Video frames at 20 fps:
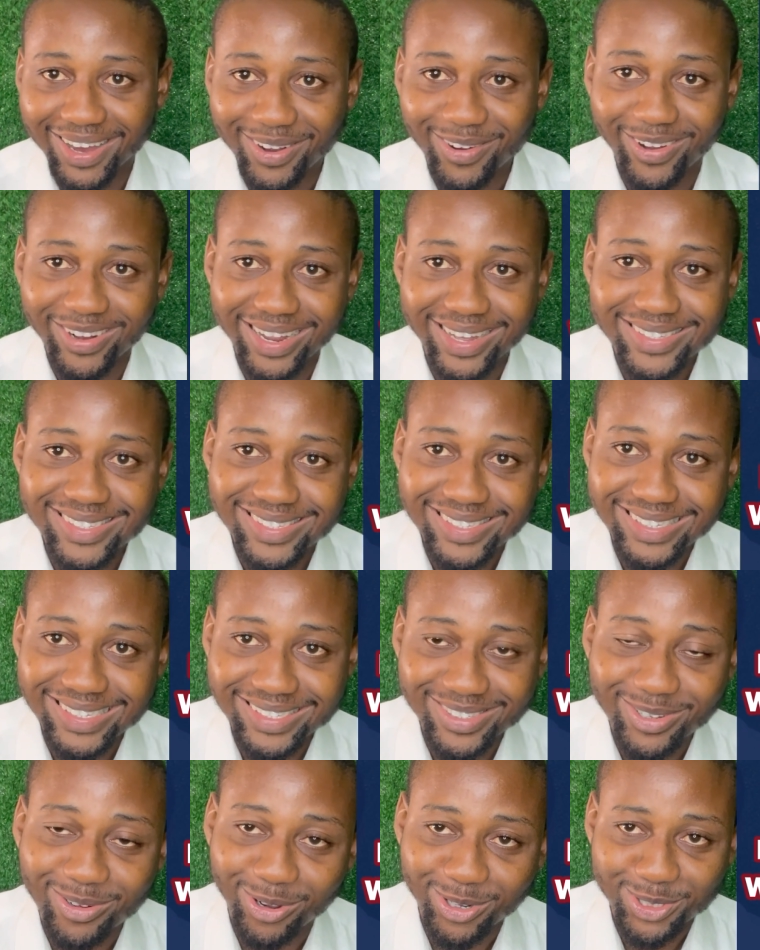
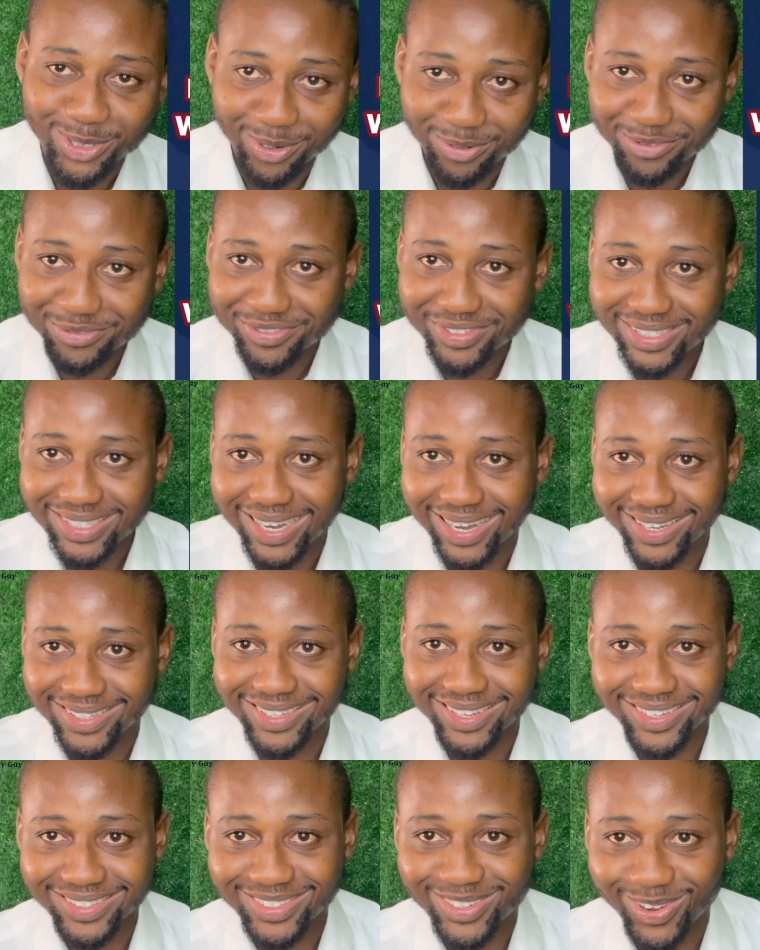collecting caution fee and
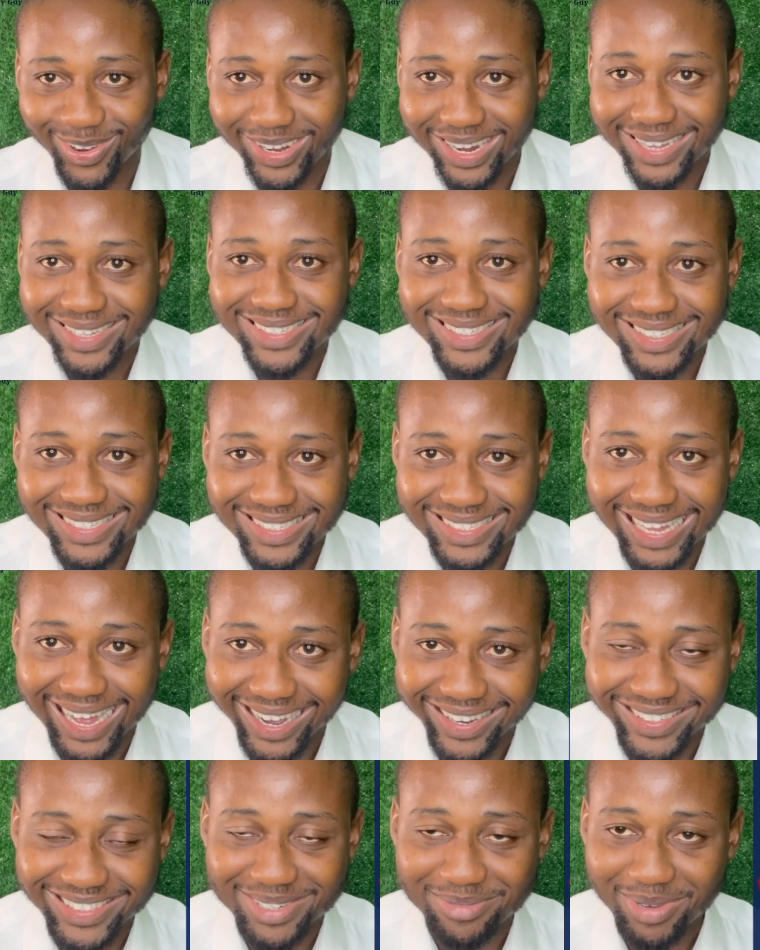then collecting
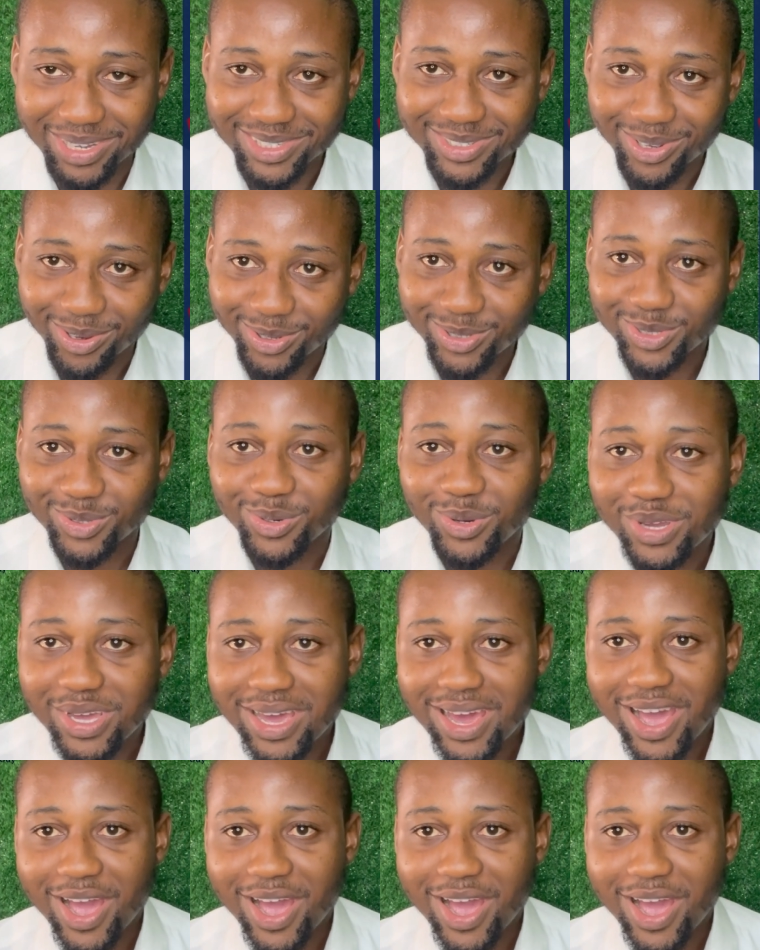agreement also.